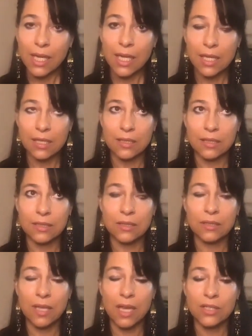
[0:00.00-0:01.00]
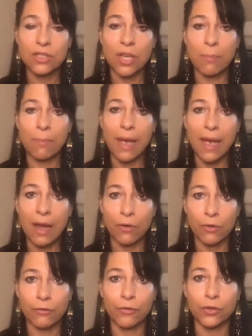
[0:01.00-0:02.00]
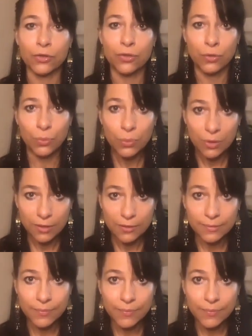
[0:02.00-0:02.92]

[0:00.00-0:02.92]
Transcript: is such a powerful tool.